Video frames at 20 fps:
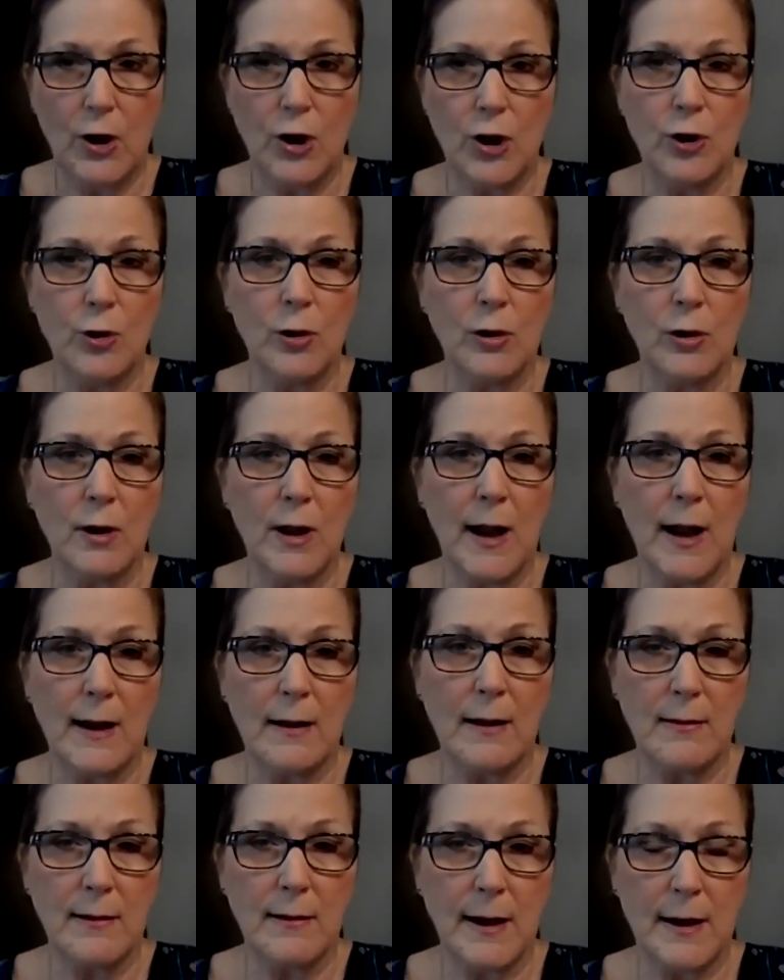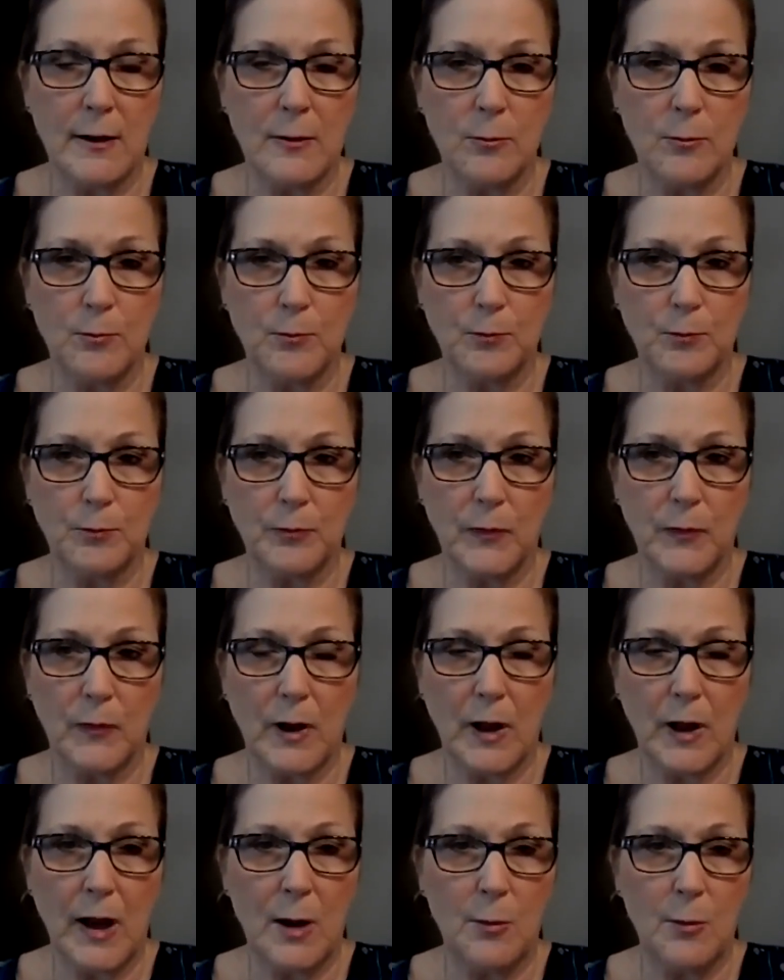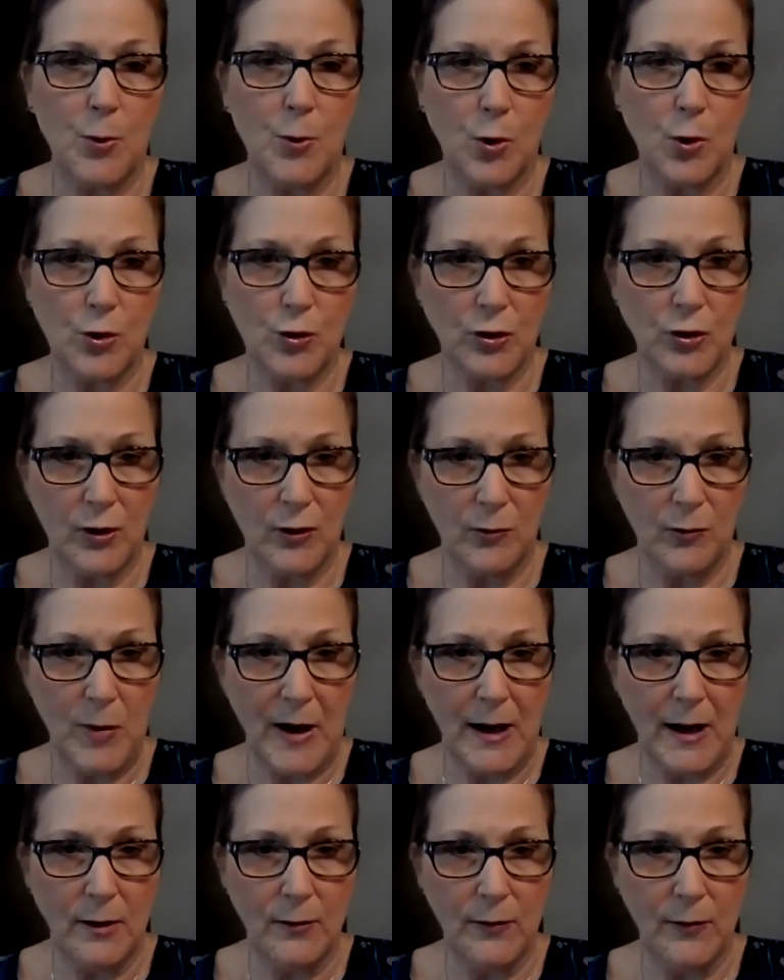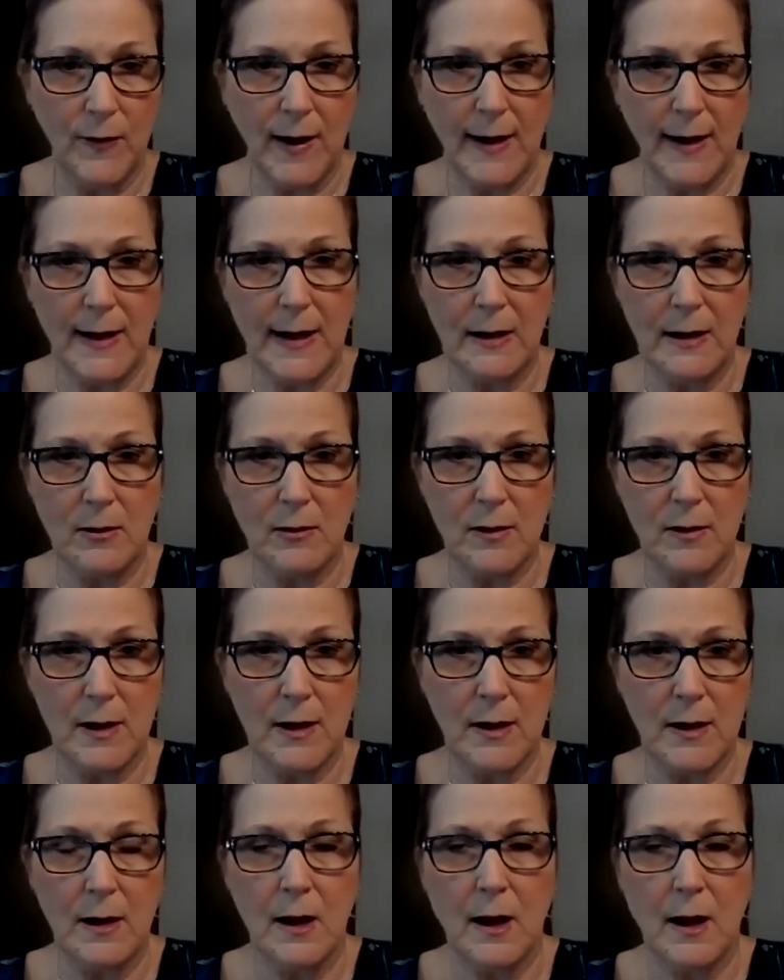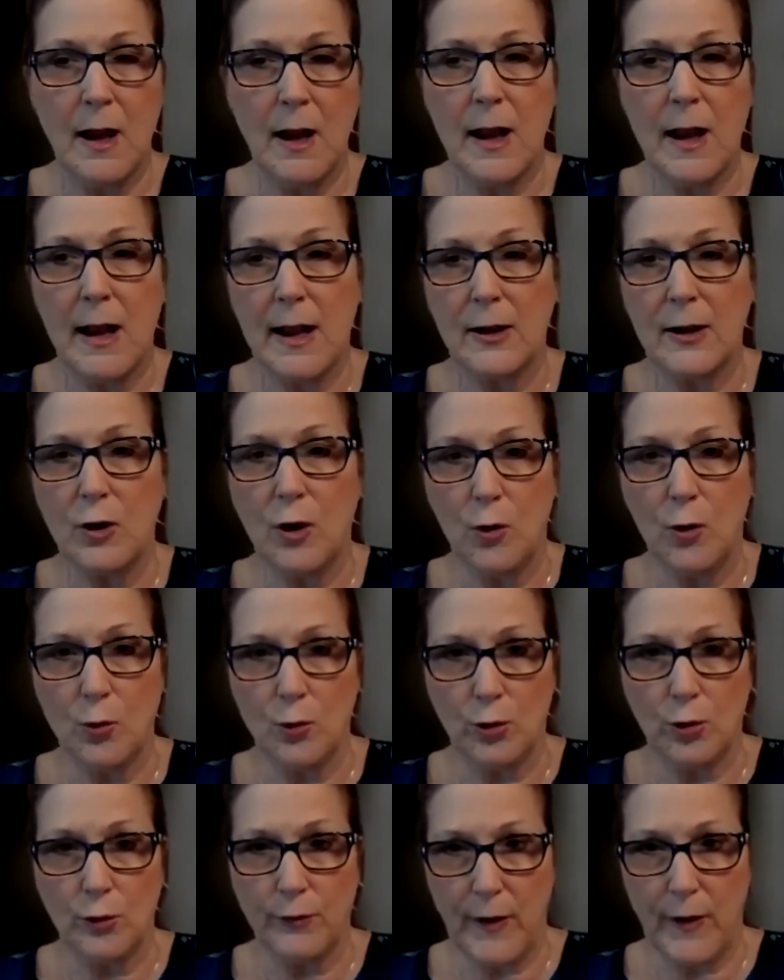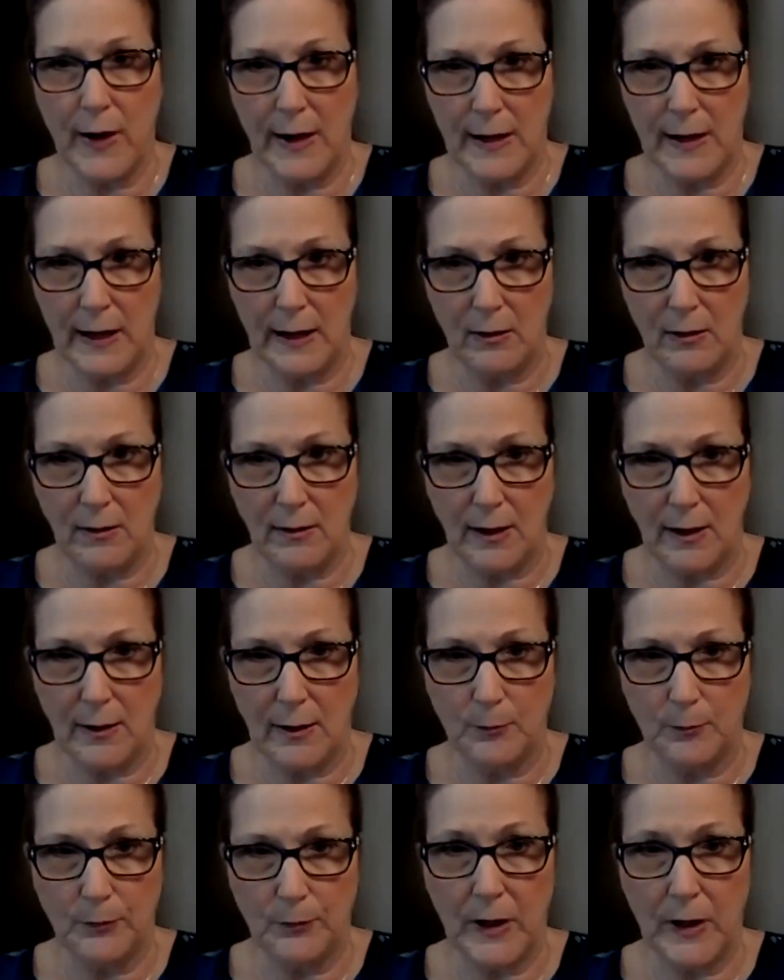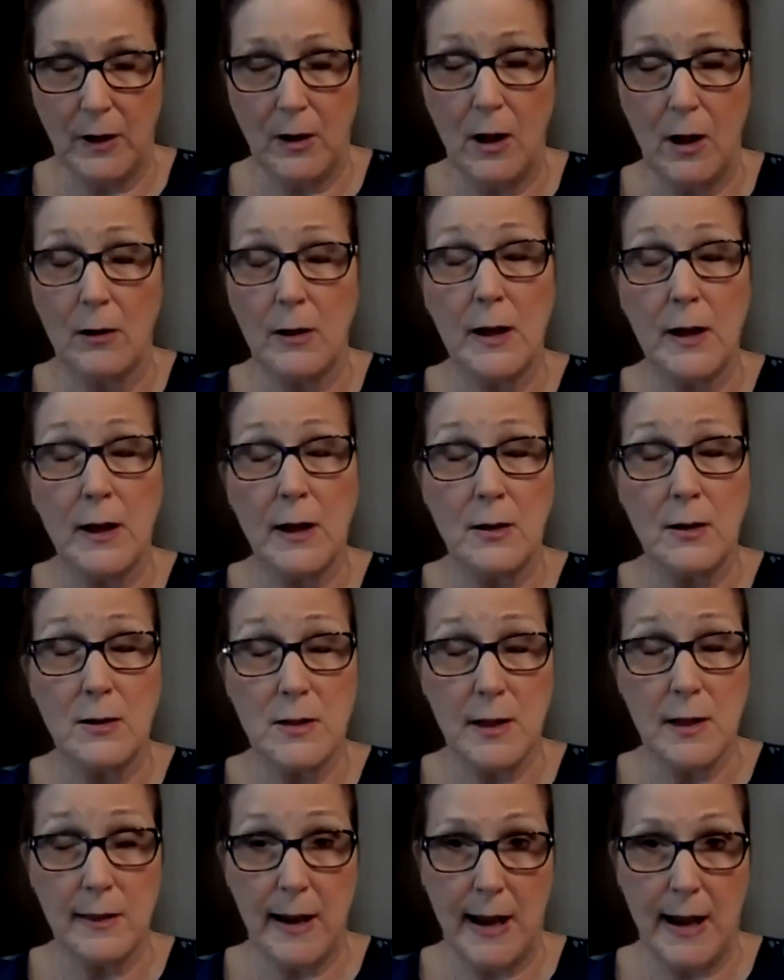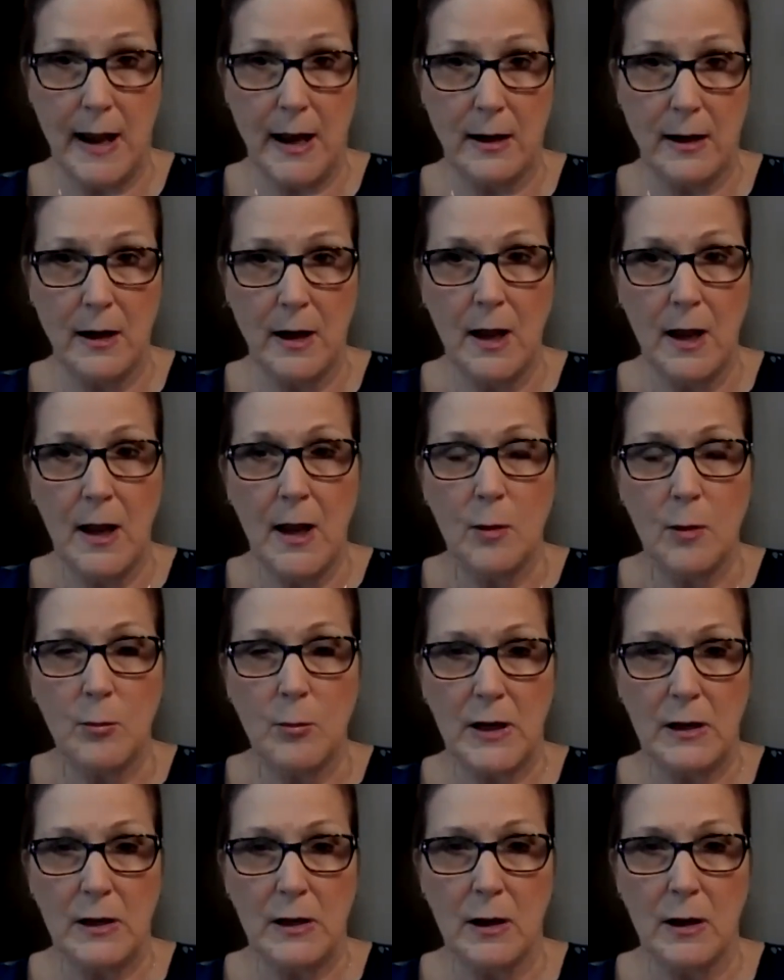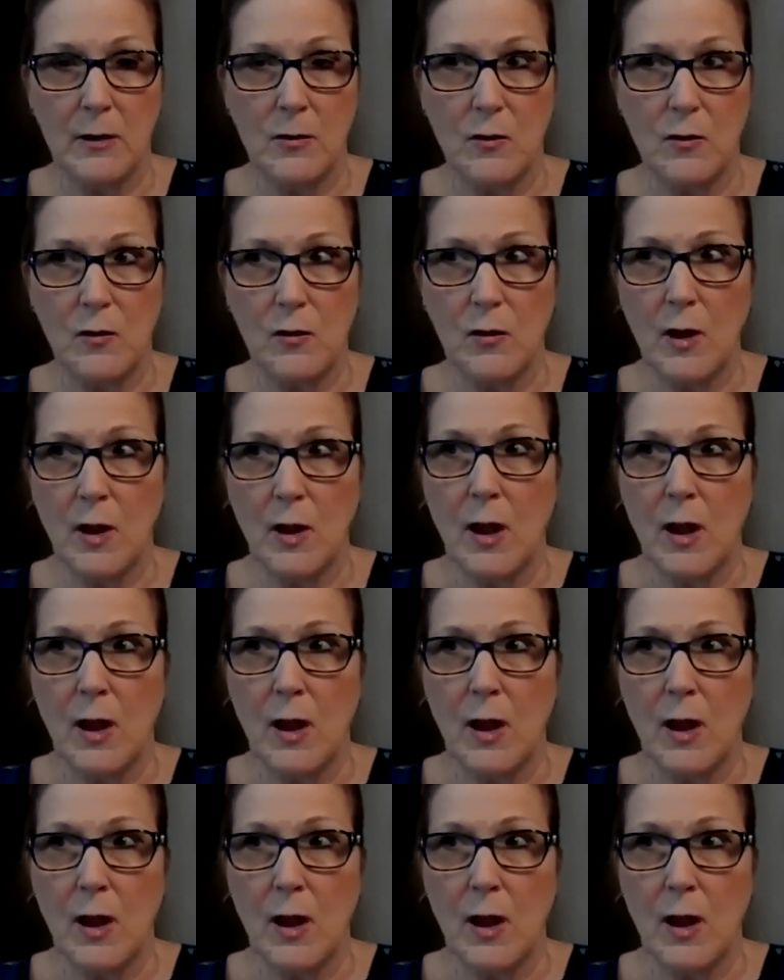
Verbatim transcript: utilizing a portion of bank financing and owner financing. And I'll get into that because